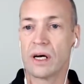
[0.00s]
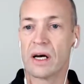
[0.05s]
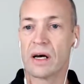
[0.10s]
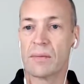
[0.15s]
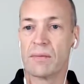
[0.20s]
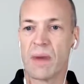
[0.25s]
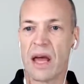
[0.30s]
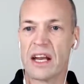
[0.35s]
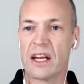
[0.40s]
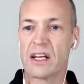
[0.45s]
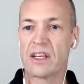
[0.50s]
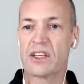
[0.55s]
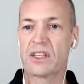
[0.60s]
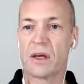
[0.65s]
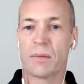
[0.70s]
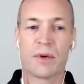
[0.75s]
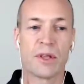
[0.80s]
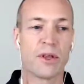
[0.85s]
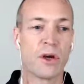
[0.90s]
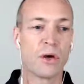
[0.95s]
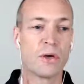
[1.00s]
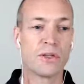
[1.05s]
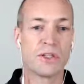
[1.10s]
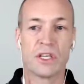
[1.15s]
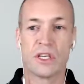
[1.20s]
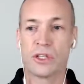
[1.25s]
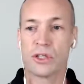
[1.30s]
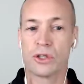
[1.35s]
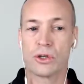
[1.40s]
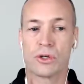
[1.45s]
manage some of those
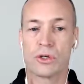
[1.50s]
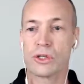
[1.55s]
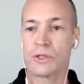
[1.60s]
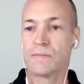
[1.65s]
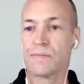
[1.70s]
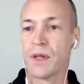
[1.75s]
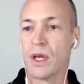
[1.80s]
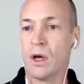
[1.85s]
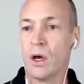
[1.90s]
issues.